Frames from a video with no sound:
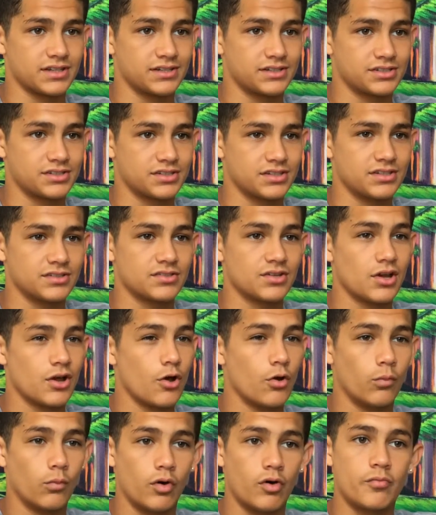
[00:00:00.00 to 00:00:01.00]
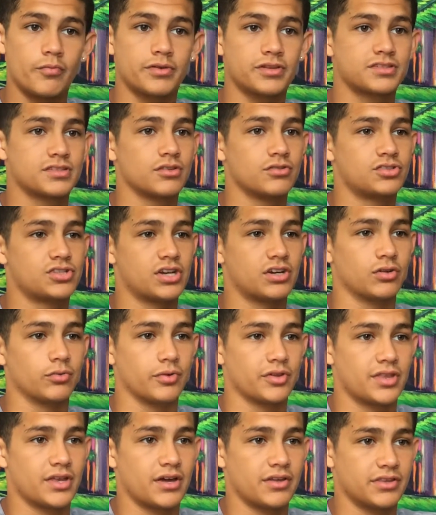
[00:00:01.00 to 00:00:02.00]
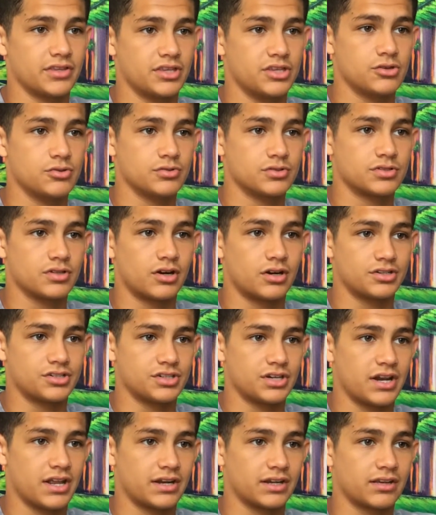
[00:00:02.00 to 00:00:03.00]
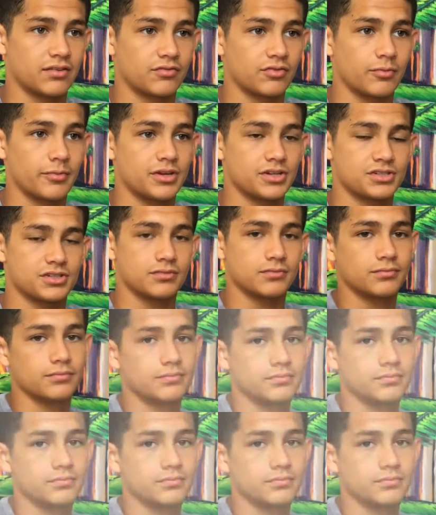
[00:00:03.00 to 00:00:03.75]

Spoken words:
agencies won't be so gentle with how they use our genetic information.